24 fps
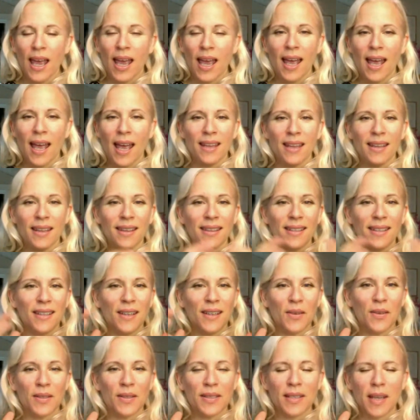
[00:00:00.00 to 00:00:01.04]
and
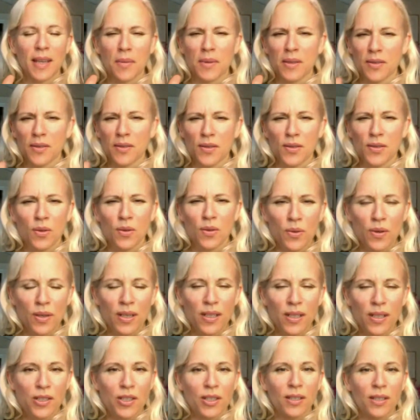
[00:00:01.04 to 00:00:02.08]
it's kept in storage,